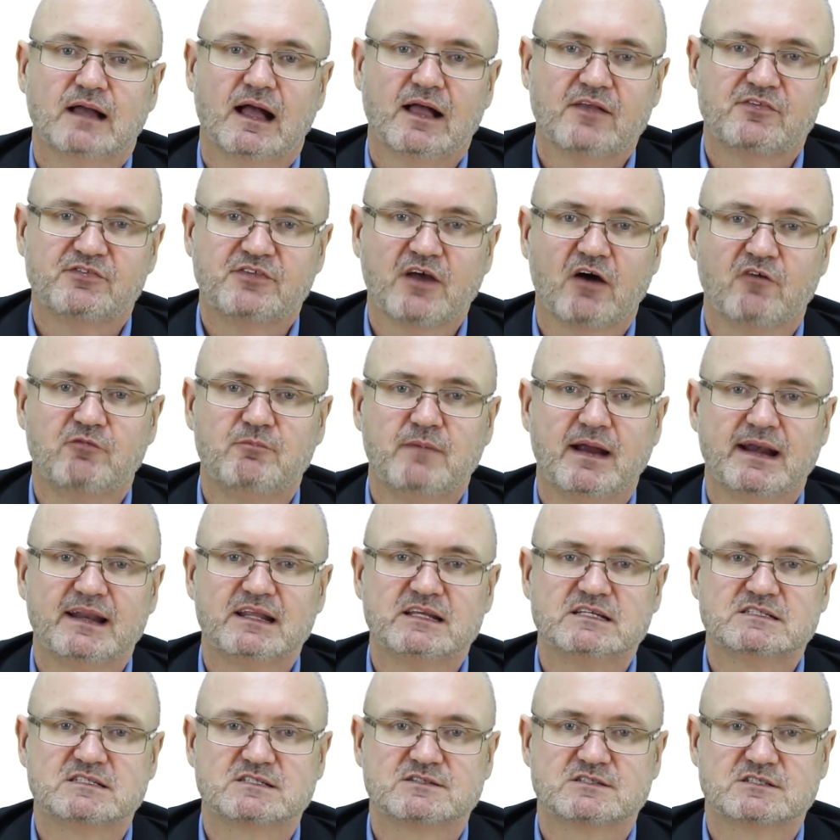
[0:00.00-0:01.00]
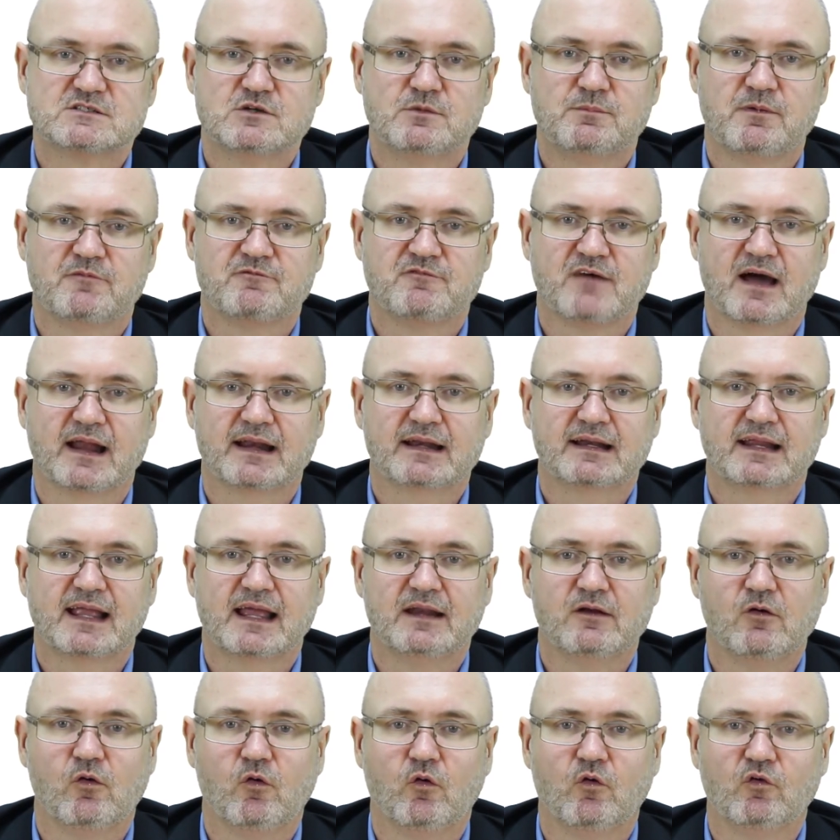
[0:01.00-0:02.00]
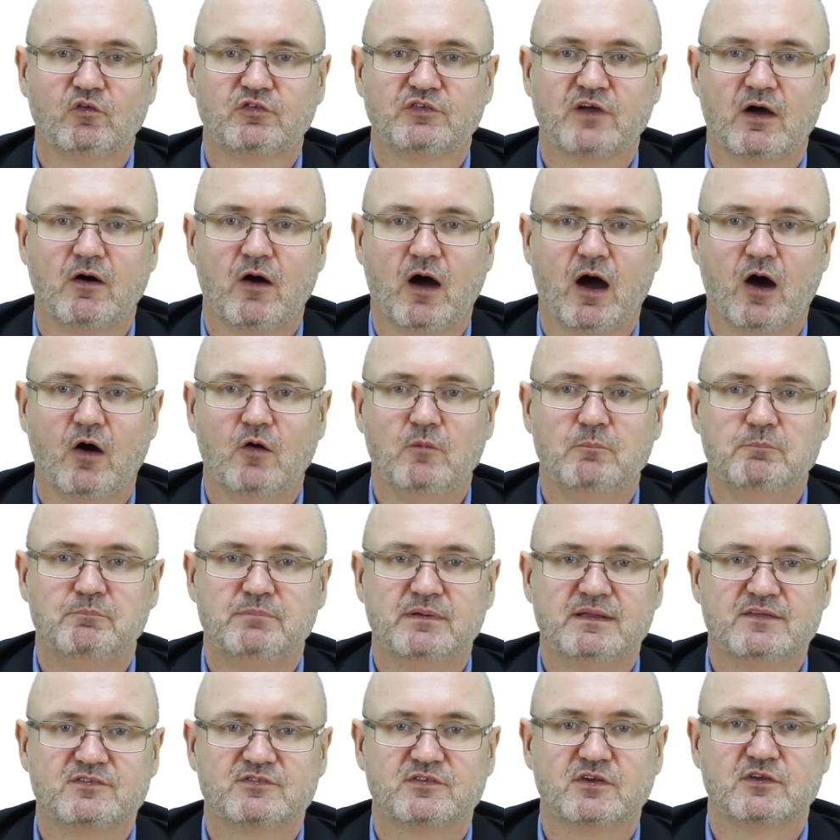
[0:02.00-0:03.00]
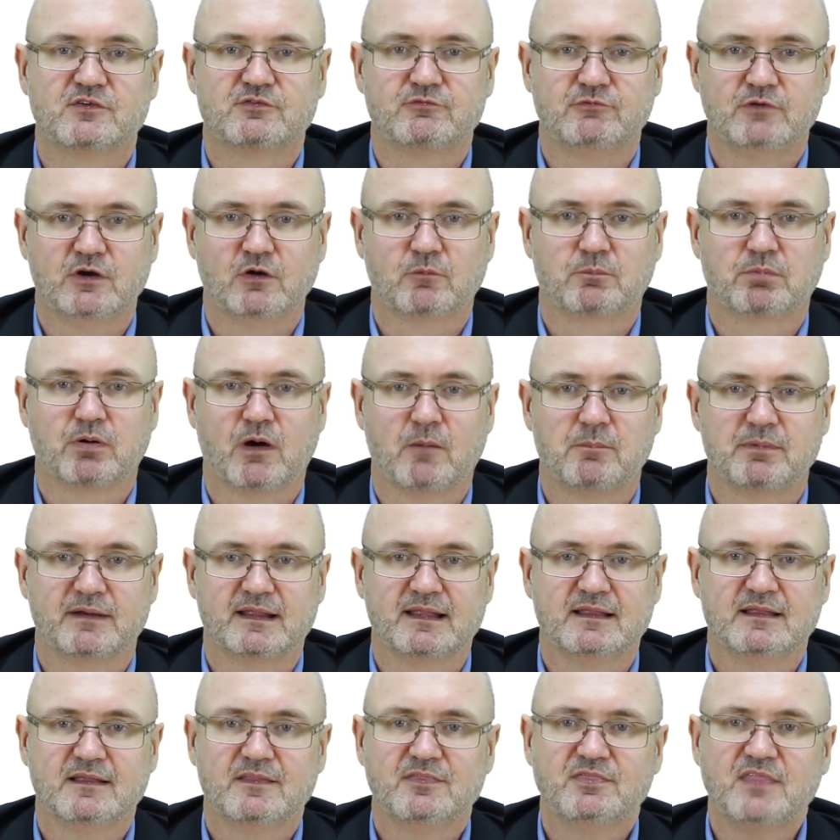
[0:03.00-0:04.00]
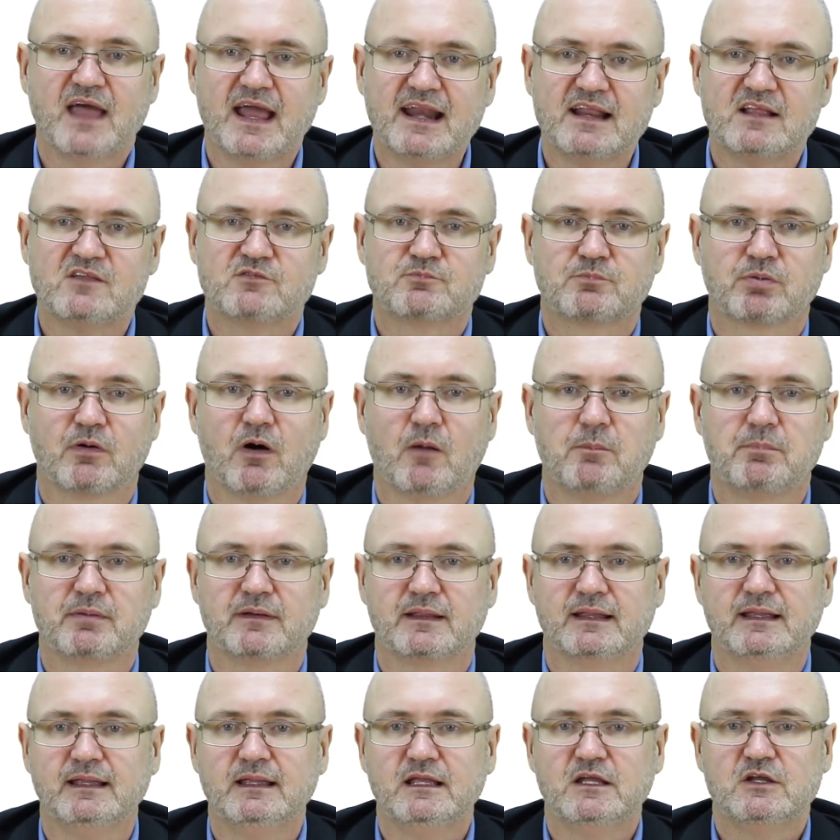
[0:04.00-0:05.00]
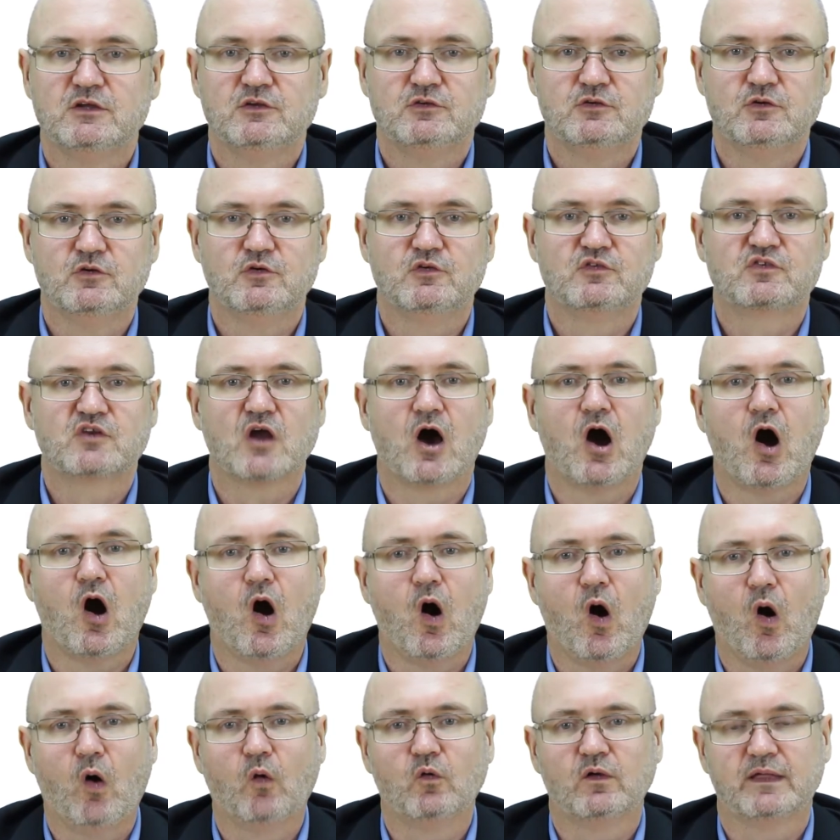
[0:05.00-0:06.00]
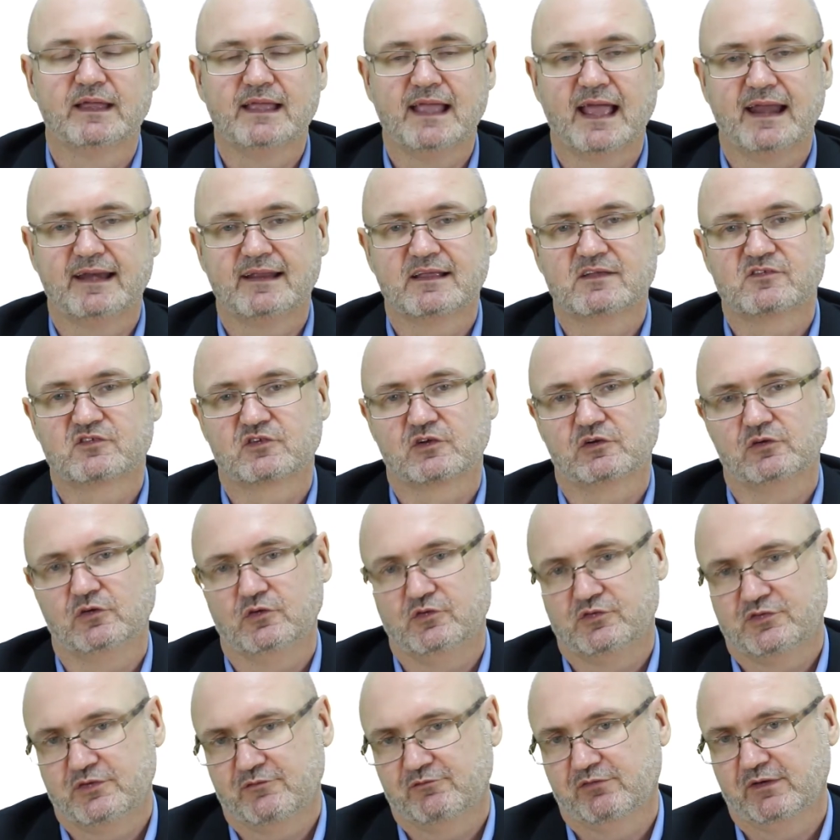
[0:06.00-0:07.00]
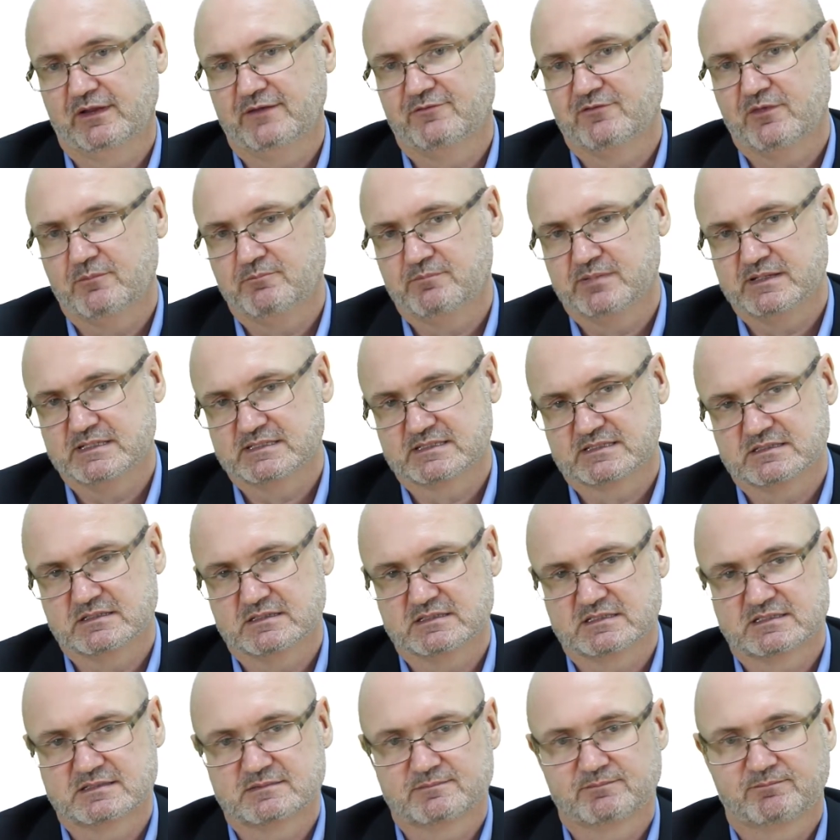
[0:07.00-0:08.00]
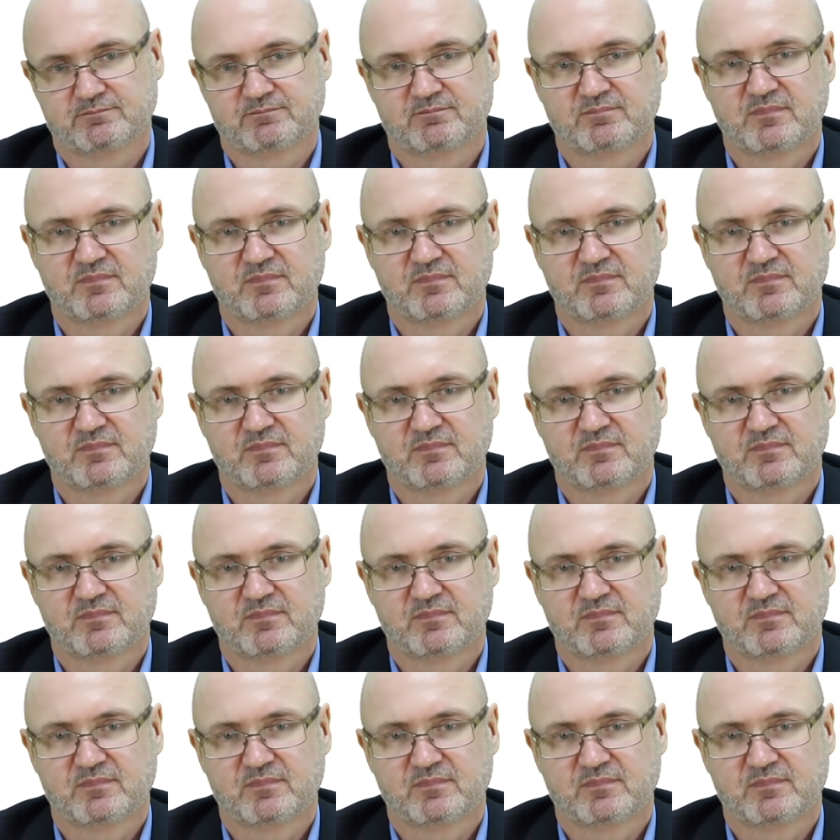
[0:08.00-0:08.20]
A self-managed super fund can also own business real property, that is, property used wholly and exclusively for business.